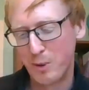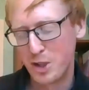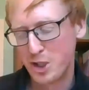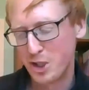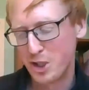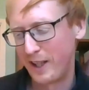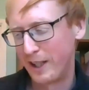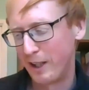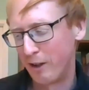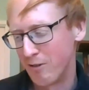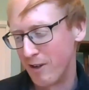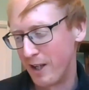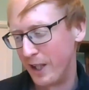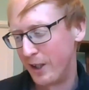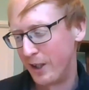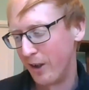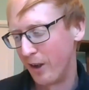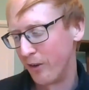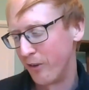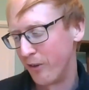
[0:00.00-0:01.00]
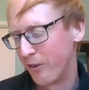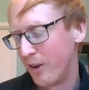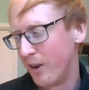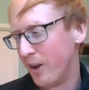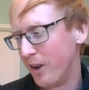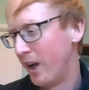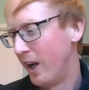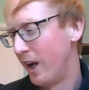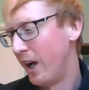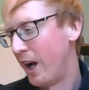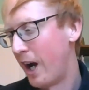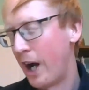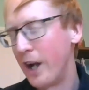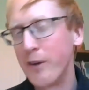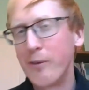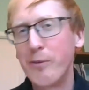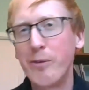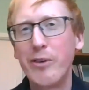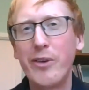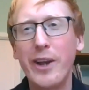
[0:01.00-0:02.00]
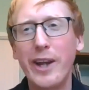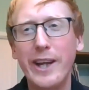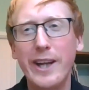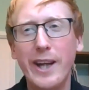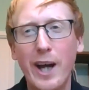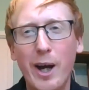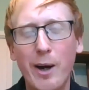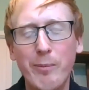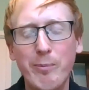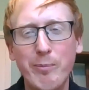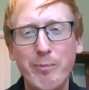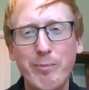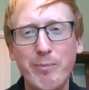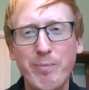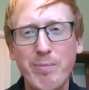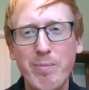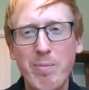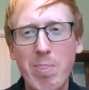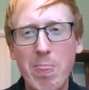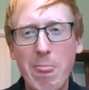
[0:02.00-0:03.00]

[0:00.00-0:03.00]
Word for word: which I think are really good. And obviously, um,